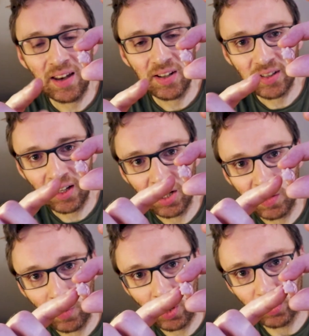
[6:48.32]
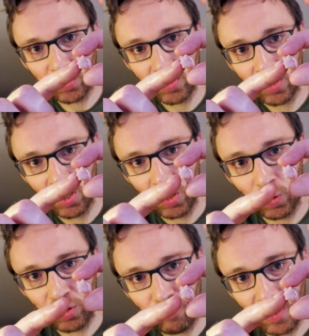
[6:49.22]
and a second post
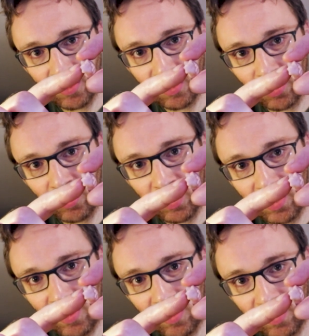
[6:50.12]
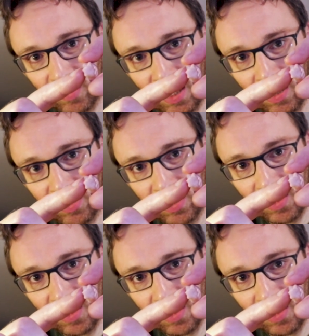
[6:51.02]
which rests underneath this edge